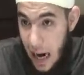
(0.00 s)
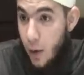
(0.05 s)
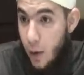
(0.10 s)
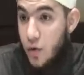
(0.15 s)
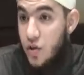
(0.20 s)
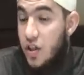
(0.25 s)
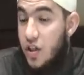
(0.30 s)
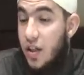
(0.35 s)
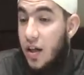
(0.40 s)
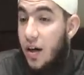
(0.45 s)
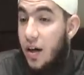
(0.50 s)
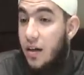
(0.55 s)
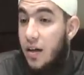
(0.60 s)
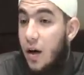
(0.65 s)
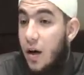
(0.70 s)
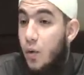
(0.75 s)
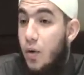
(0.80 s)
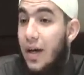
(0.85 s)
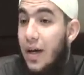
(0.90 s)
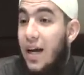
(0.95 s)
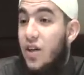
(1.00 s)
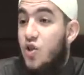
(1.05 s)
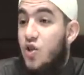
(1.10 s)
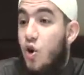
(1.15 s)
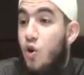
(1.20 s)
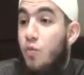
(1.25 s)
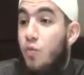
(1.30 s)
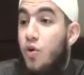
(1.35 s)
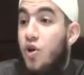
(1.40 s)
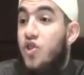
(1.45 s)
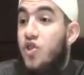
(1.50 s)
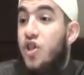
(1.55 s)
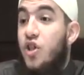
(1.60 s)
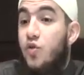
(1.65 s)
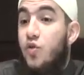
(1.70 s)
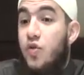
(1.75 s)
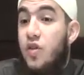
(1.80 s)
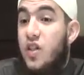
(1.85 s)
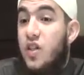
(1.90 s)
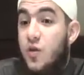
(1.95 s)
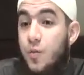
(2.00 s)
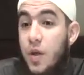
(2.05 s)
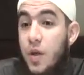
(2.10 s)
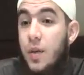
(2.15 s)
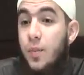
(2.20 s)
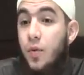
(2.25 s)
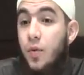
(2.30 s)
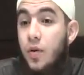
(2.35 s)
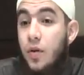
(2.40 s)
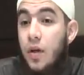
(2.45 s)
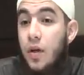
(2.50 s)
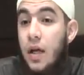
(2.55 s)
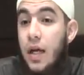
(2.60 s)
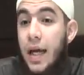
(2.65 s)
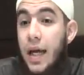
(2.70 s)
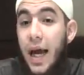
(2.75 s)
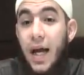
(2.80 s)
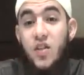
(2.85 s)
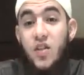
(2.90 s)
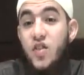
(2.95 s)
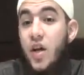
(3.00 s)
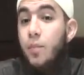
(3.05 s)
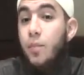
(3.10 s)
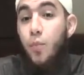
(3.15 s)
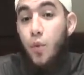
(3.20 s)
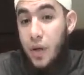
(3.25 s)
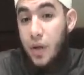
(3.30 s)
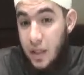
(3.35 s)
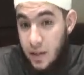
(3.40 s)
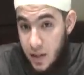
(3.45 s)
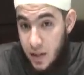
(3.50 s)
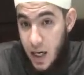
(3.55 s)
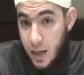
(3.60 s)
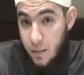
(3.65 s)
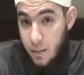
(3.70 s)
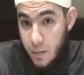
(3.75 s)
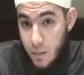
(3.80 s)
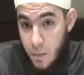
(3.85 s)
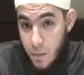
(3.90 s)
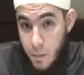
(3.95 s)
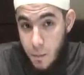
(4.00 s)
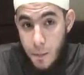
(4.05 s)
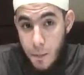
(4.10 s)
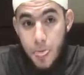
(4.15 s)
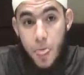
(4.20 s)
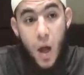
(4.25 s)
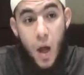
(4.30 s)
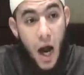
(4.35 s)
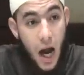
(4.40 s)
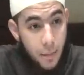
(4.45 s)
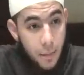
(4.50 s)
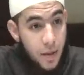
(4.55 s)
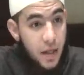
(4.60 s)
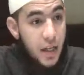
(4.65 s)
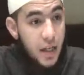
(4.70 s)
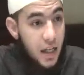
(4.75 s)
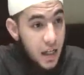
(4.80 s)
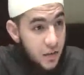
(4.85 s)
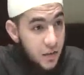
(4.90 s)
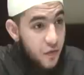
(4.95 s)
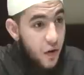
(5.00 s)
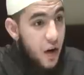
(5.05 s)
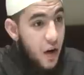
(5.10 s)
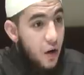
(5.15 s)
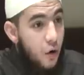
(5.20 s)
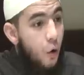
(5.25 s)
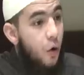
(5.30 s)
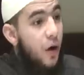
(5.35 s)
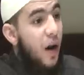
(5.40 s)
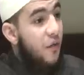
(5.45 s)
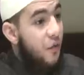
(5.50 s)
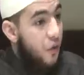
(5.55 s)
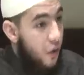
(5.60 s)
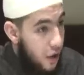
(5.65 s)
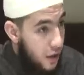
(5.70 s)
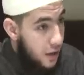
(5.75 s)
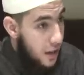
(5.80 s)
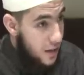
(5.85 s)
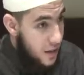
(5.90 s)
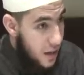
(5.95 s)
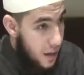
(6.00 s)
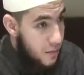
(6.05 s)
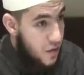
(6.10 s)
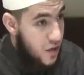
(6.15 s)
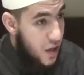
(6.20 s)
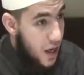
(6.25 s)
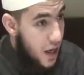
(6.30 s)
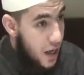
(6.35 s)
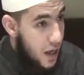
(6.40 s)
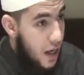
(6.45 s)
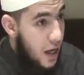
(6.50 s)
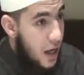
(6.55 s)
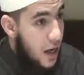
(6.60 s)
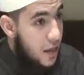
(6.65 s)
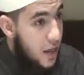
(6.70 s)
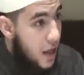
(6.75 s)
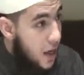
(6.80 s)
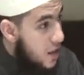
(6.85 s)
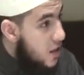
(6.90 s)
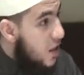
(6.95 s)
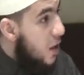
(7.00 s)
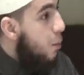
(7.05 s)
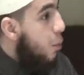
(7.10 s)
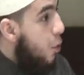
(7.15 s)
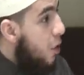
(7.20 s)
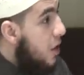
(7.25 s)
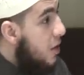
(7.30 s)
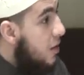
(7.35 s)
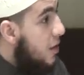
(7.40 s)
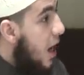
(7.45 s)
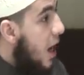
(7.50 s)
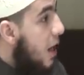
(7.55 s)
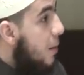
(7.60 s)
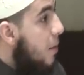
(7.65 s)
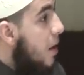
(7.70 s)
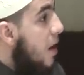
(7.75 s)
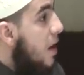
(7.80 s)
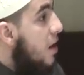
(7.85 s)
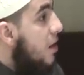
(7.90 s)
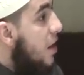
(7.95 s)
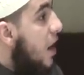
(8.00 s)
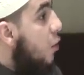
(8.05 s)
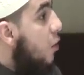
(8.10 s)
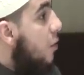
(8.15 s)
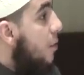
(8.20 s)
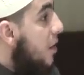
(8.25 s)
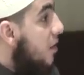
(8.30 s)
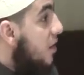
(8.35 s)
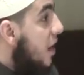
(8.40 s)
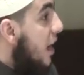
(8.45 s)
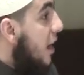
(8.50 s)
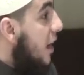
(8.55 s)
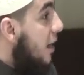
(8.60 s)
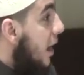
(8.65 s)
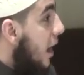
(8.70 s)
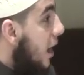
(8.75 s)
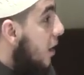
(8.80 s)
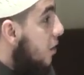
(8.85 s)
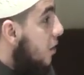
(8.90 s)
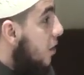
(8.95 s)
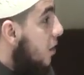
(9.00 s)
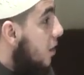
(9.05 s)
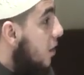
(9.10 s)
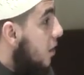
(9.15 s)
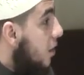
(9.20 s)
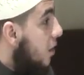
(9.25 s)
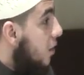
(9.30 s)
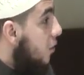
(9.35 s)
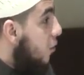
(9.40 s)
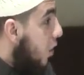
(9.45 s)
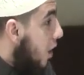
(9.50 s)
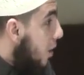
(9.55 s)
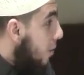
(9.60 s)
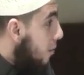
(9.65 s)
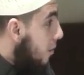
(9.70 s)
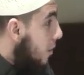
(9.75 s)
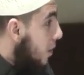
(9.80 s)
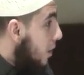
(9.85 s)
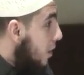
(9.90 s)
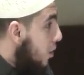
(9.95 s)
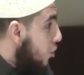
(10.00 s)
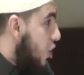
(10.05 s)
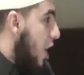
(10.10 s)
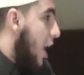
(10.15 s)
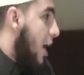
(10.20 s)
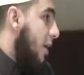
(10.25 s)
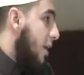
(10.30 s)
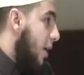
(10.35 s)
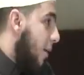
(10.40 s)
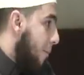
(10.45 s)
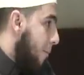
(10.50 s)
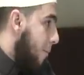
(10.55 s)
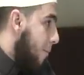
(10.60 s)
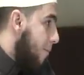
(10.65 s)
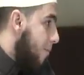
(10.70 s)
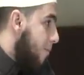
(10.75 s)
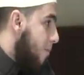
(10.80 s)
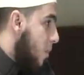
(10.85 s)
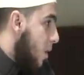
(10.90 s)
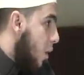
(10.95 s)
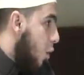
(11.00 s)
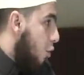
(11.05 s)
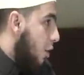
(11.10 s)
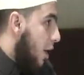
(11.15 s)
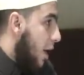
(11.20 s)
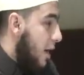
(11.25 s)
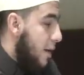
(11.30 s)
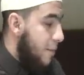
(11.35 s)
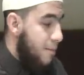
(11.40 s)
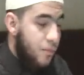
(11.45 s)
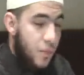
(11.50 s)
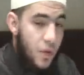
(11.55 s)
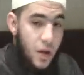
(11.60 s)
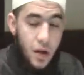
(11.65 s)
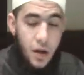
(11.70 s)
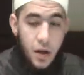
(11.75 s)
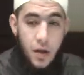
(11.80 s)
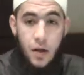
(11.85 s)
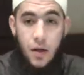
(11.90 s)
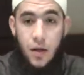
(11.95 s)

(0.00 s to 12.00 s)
How is it that Allah will not show mercy to these people at some point in time? I believe, or I've heard that some say, that at some point in time, they will be taken out from Jahannam." Okay?